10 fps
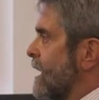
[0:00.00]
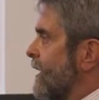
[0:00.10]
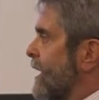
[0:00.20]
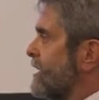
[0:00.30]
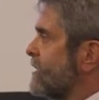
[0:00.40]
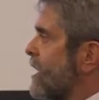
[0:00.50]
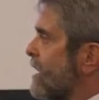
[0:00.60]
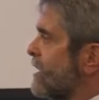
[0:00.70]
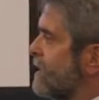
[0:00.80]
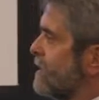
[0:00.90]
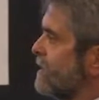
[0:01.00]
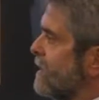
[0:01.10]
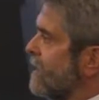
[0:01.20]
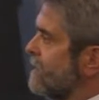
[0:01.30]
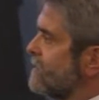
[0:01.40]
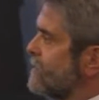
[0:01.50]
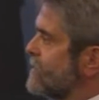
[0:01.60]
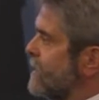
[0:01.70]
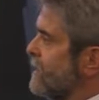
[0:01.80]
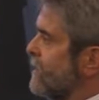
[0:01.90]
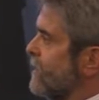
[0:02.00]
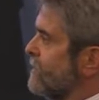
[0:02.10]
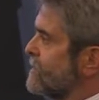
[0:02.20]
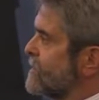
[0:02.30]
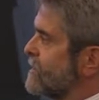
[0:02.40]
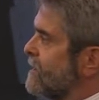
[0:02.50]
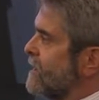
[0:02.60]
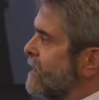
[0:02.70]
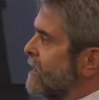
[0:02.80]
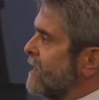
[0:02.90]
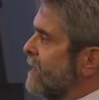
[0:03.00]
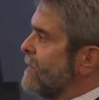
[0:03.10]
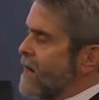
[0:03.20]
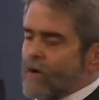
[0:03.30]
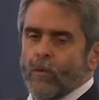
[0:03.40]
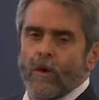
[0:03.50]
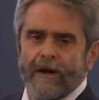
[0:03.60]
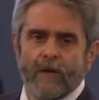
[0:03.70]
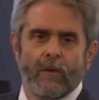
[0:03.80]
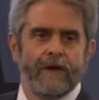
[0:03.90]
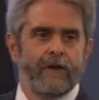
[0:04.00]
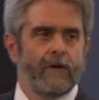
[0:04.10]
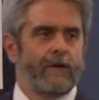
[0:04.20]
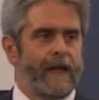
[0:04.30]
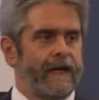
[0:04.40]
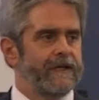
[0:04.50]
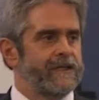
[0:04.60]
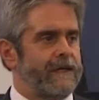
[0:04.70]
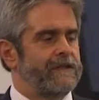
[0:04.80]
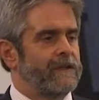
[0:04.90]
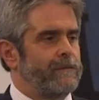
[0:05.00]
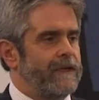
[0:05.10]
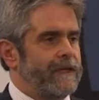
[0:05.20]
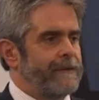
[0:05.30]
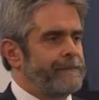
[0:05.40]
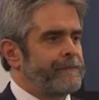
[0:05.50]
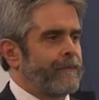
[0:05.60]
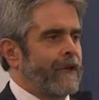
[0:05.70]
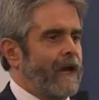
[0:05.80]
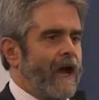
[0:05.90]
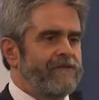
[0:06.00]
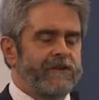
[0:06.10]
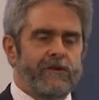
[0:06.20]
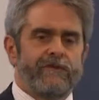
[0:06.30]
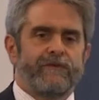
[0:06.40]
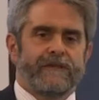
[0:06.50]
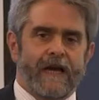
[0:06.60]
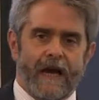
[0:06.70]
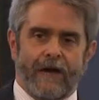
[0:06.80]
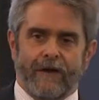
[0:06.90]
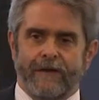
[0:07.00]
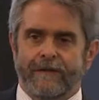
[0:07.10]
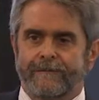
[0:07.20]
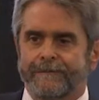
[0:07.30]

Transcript: And then I talk to CEOs about, what do you want your legacy to be? After you've retired,